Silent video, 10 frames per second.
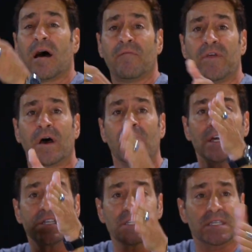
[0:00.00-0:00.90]
of the
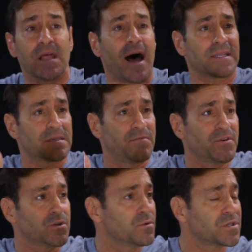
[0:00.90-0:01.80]
slots of
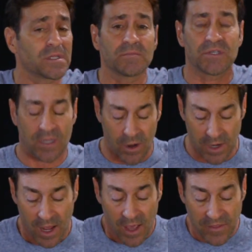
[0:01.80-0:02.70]
the Jerusalem
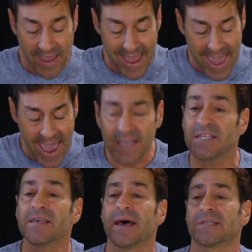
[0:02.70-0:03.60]
stone, the
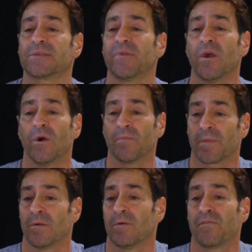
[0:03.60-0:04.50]
excess
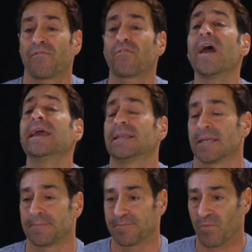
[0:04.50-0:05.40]

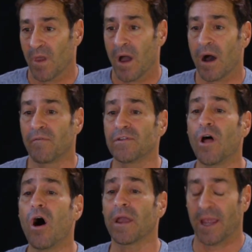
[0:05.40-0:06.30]
freight of
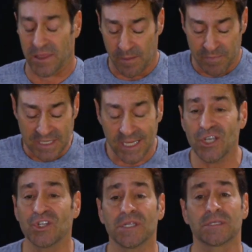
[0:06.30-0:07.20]
longing, the
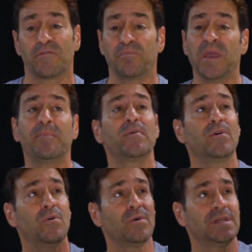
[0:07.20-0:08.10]
petitions of
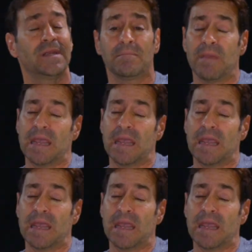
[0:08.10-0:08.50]
people who didn't